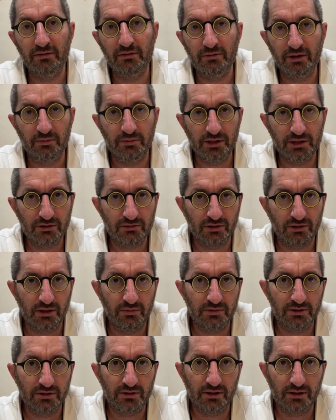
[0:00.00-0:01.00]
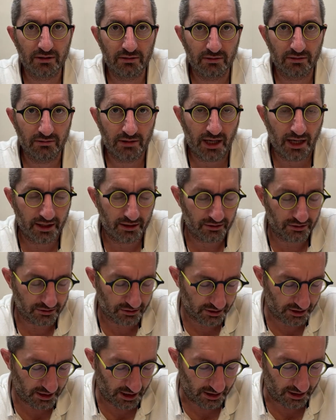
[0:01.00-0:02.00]
the Mitzrim's idols or
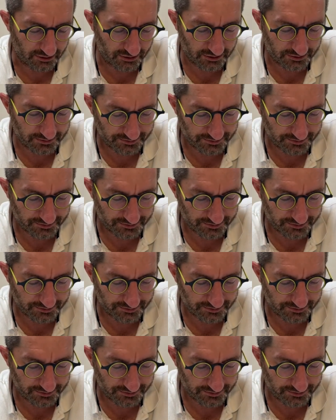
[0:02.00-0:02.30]
gods.